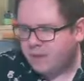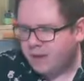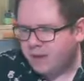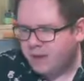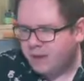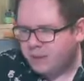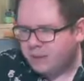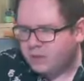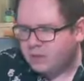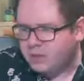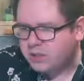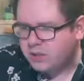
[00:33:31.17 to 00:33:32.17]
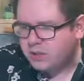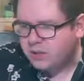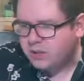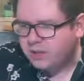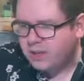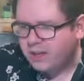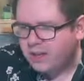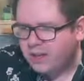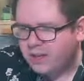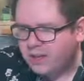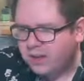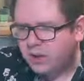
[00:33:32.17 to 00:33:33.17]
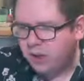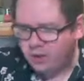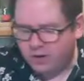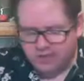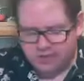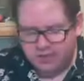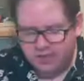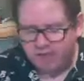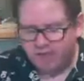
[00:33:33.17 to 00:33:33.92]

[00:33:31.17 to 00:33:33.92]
Okay, we're just going to do the chorus.